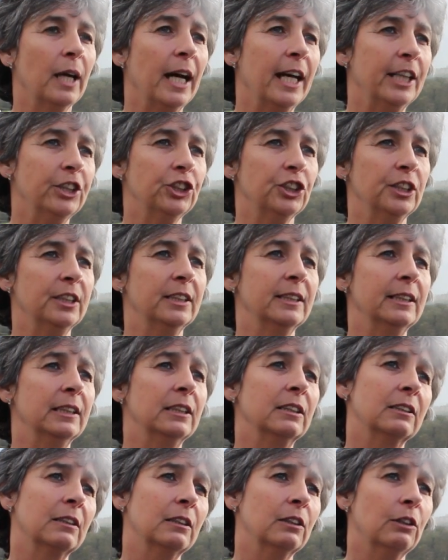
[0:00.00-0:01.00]
HCC
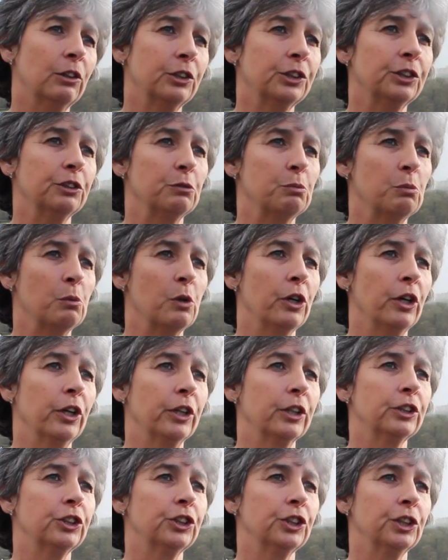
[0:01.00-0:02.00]
does a lot of
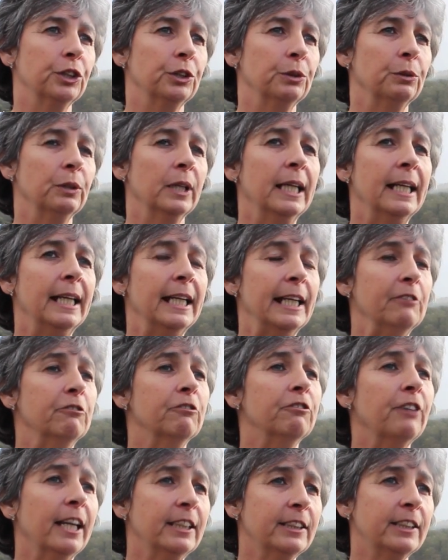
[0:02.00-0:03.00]
work to
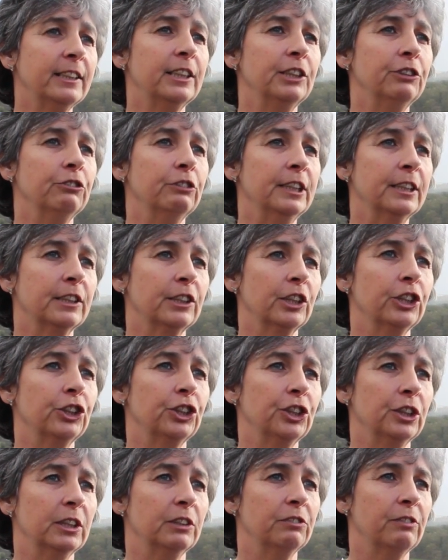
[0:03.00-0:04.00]
invest in
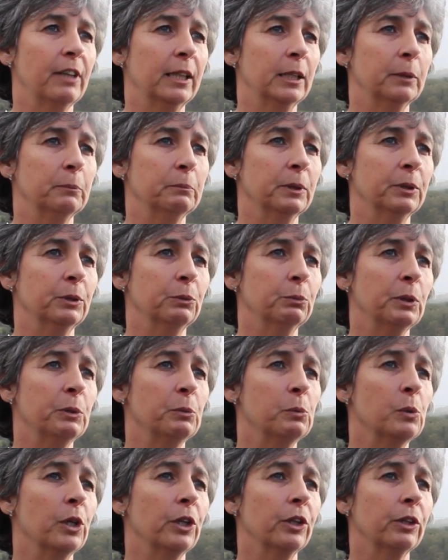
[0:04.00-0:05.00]
research and development. We
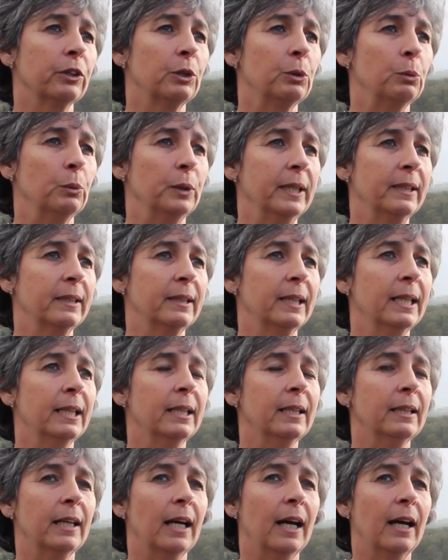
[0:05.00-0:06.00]
work with
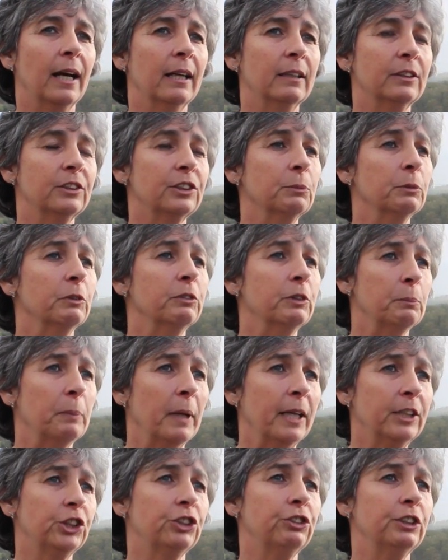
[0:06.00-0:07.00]
some of the
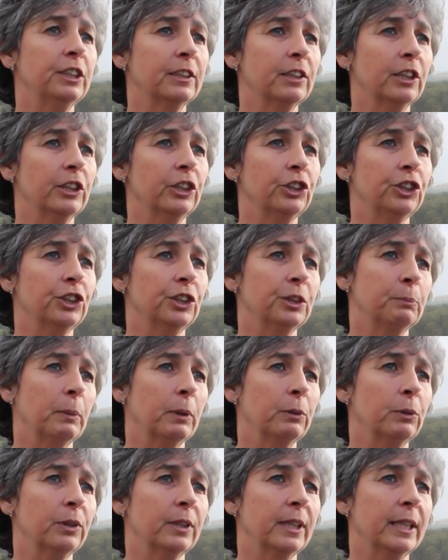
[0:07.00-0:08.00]
best researchers
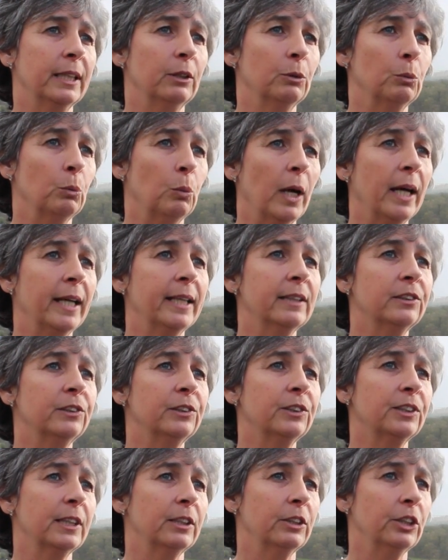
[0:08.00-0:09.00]
both in
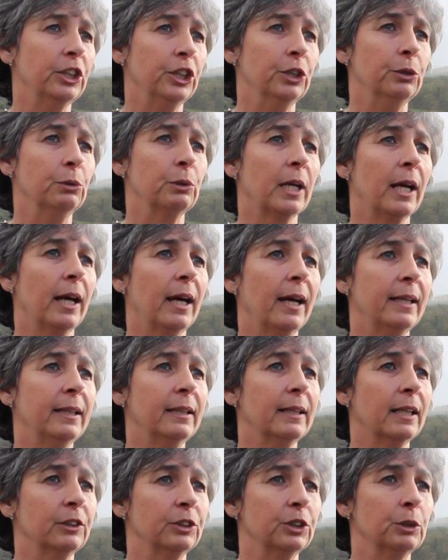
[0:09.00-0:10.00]
Wales, in the
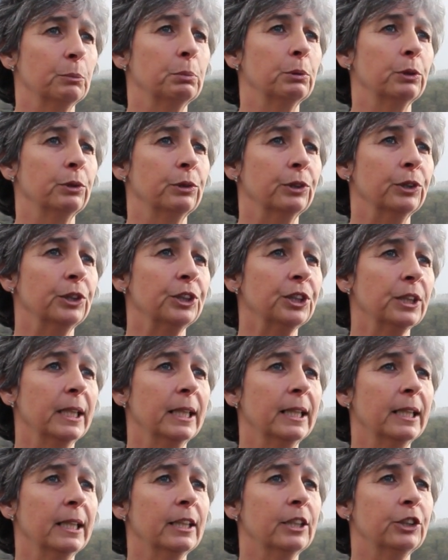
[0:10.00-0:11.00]
UK and abroad
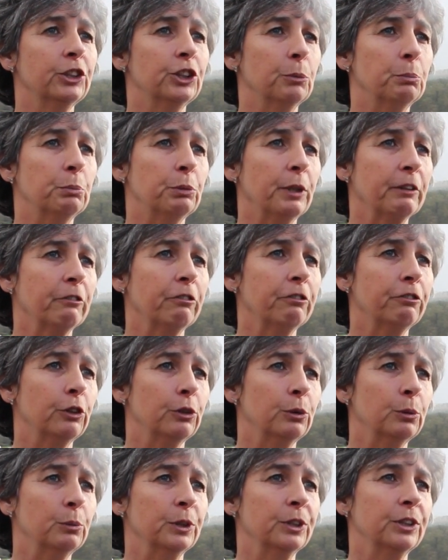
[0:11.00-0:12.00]
to bring
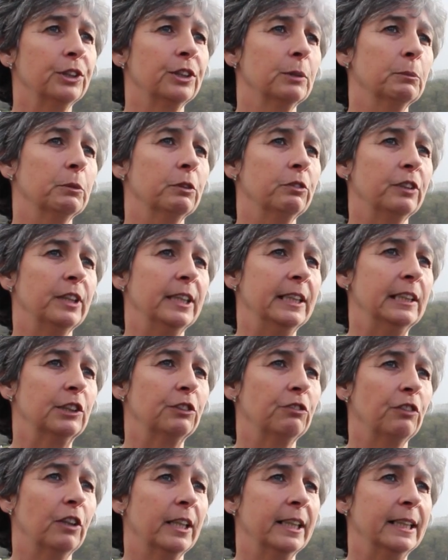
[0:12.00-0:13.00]
forward some of these
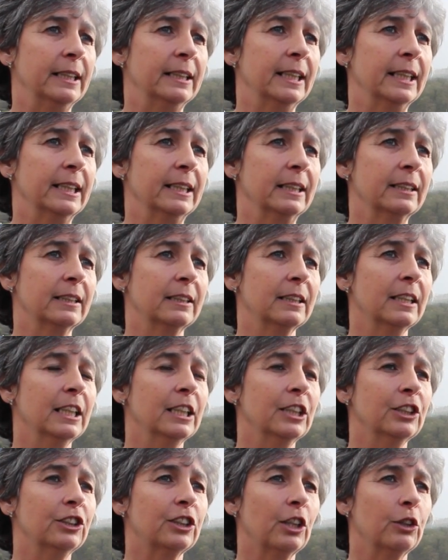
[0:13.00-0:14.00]
findings
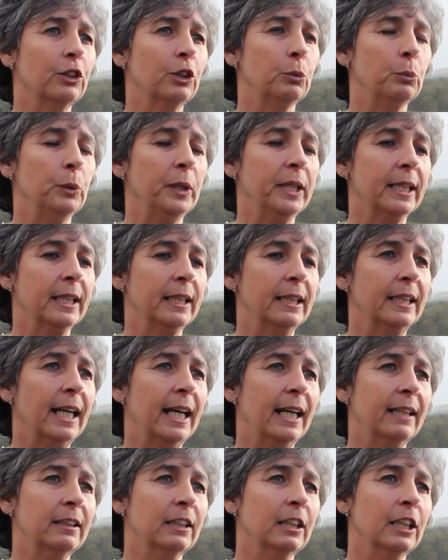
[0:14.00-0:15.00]
so that we can
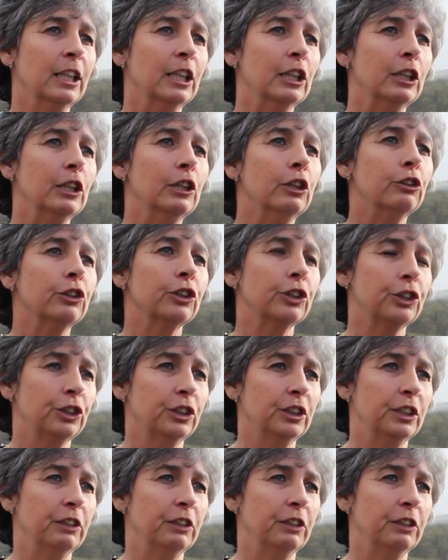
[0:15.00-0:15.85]
then look to